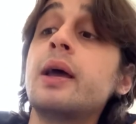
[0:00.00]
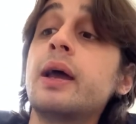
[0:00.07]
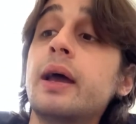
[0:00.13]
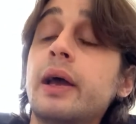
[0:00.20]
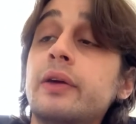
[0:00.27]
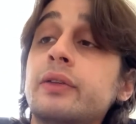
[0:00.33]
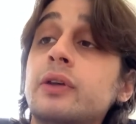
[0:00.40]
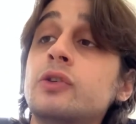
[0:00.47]

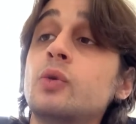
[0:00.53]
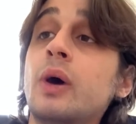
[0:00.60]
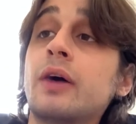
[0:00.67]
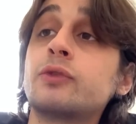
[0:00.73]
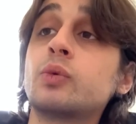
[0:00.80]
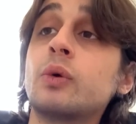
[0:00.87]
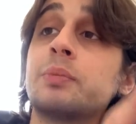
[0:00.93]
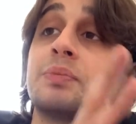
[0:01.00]
and then you
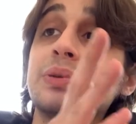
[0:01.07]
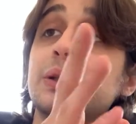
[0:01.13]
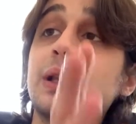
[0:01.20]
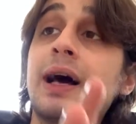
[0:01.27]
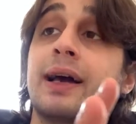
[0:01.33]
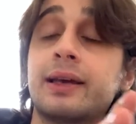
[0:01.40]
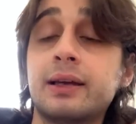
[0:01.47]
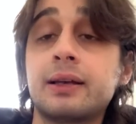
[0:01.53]
have to
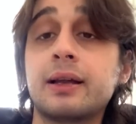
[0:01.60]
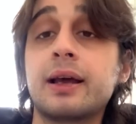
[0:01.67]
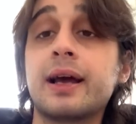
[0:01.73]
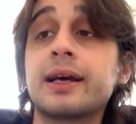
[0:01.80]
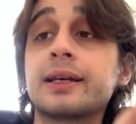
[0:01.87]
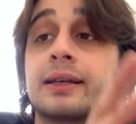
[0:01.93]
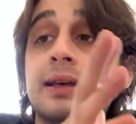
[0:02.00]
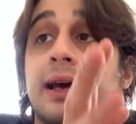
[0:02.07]
apply it
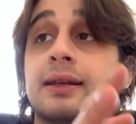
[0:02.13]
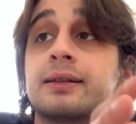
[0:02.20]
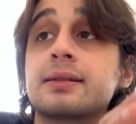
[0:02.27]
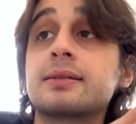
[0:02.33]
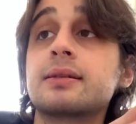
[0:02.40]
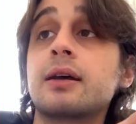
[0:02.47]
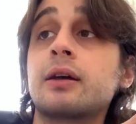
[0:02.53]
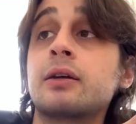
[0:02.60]

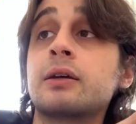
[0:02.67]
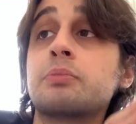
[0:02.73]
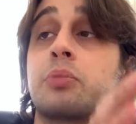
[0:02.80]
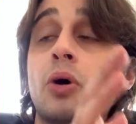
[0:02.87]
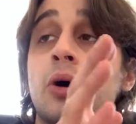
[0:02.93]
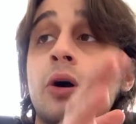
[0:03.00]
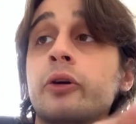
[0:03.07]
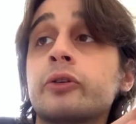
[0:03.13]
against a
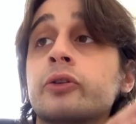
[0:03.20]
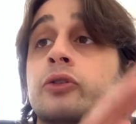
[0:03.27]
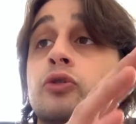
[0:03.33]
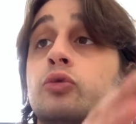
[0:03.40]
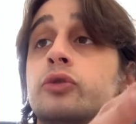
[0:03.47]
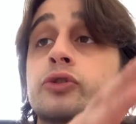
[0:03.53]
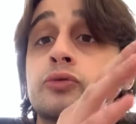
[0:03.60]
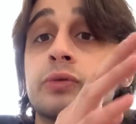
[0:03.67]
partner
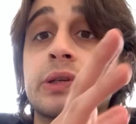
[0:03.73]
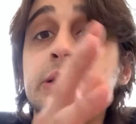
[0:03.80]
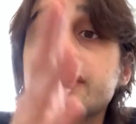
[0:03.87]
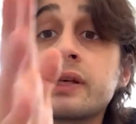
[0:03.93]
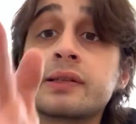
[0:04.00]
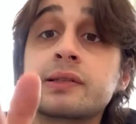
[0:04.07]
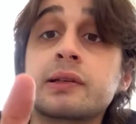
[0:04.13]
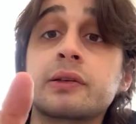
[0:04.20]
who is
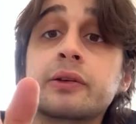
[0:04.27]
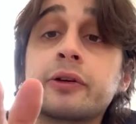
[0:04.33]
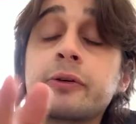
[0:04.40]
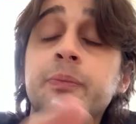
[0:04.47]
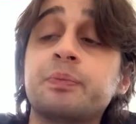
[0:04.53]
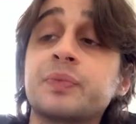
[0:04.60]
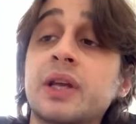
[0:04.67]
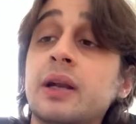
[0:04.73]
resisting
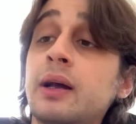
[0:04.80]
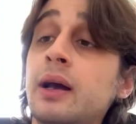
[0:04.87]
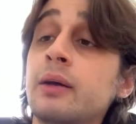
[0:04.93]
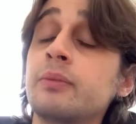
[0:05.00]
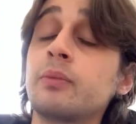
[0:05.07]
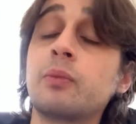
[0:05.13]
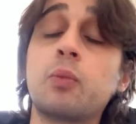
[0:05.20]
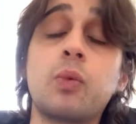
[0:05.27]
you. And
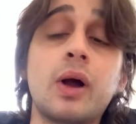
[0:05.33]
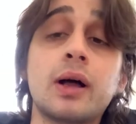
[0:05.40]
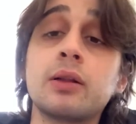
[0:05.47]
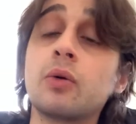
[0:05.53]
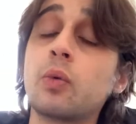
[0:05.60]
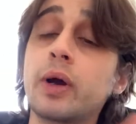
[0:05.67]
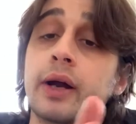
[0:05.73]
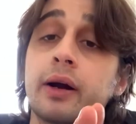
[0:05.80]
I'm well
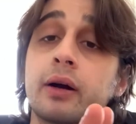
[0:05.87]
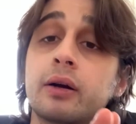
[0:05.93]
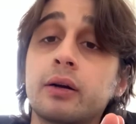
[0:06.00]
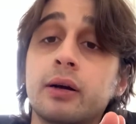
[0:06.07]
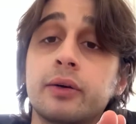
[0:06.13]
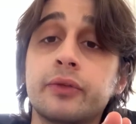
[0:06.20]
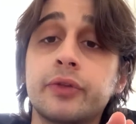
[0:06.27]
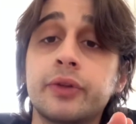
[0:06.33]
aware
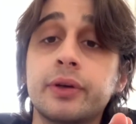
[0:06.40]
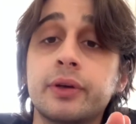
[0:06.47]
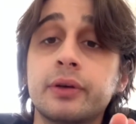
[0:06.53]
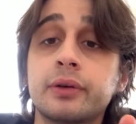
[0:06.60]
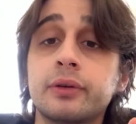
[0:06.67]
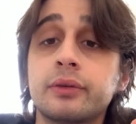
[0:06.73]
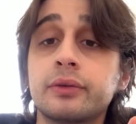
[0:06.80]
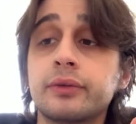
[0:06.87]
of
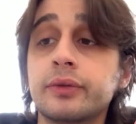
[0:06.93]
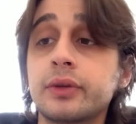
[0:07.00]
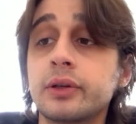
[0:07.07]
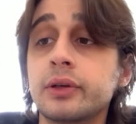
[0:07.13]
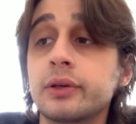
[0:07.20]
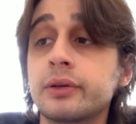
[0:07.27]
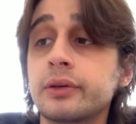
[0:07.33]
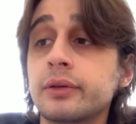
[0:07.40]

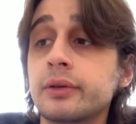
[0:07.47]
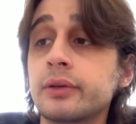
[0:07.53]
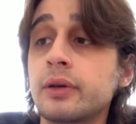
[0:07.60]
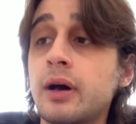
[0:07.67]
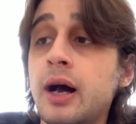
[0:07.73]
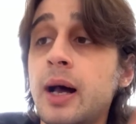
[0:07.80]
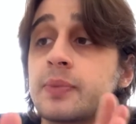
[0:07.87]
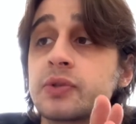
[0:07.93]
the
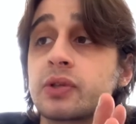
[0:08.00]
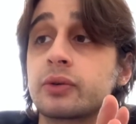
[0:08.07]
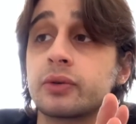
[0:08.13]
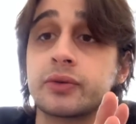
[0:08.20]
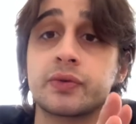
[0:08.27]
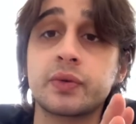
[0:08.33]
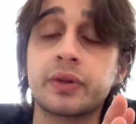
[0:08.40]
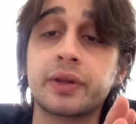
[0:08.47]

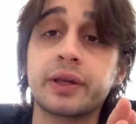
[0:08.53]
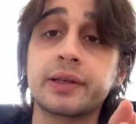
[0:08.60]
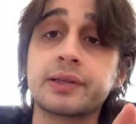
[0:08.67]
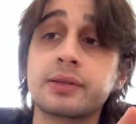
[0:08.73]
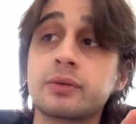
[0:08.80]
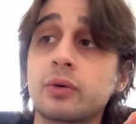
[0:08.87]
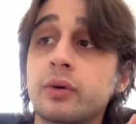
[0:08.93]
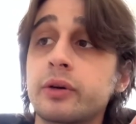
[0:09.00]
obstacles of
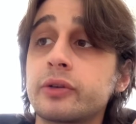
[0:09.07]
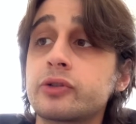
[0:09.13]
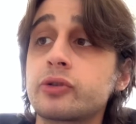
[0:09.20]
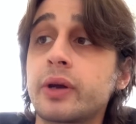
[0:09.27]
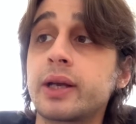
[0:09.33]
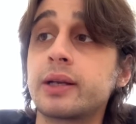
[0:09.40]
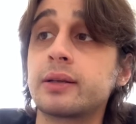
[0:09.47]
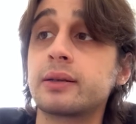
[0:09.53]
this in order to
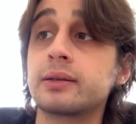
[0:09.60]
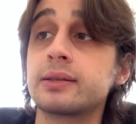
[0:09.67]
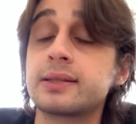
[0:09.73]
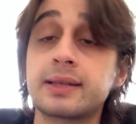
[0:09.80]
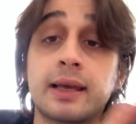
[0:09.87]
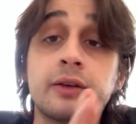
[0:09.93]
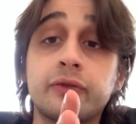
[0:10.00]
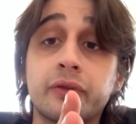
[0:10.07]
train
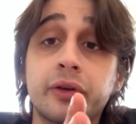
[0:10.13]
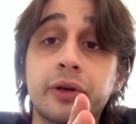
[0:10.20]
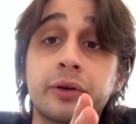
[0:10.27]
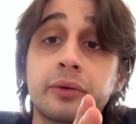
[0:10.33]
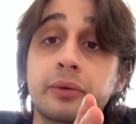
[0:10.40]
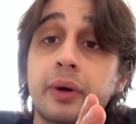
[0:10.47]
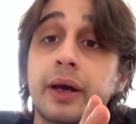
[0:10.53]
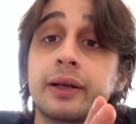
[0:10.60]
safely,
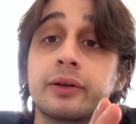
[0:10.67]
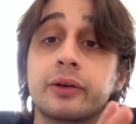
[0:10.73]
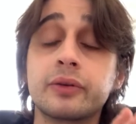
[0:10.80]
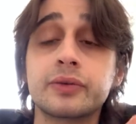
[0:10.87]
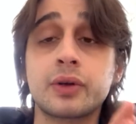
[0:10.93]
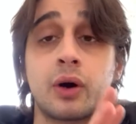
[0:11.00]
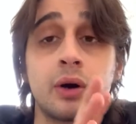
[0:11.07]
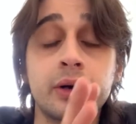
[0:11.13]
right?
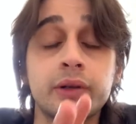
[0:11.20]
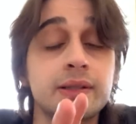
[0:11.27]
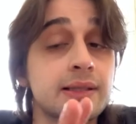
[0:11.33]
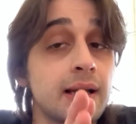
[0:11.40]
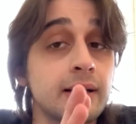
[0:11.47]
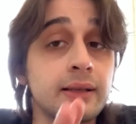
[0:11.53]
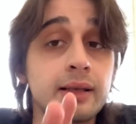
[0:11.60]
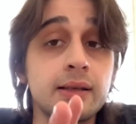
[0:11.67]
It's hard. It's
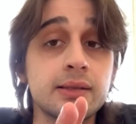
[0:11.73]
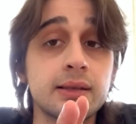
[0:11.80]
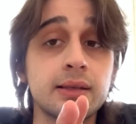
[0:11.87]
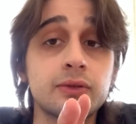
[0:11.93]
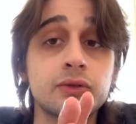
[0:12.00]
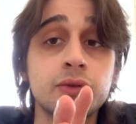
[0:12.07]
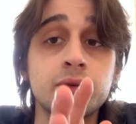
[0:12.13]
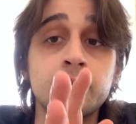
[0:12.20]
not easy
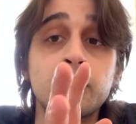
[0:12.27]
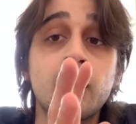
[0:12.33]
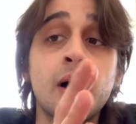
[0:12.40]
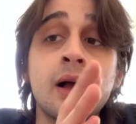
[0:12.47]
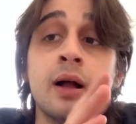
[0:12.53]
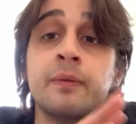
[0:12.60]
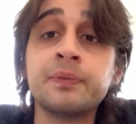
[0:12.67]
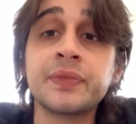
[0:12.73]
to
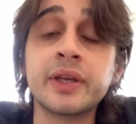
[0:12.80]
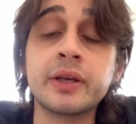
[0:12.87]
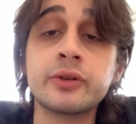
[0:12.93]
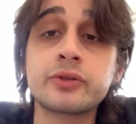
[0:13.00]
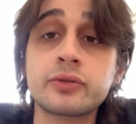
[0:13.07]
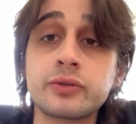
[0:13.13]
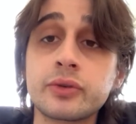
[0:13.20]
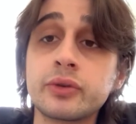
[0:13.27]

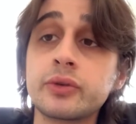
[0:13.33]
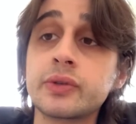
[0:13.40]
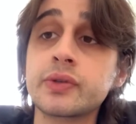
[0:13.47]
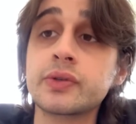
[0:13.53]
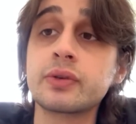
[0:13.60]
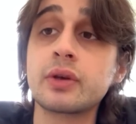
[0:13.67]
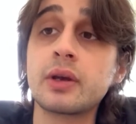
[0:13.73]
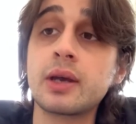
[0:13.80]
introduce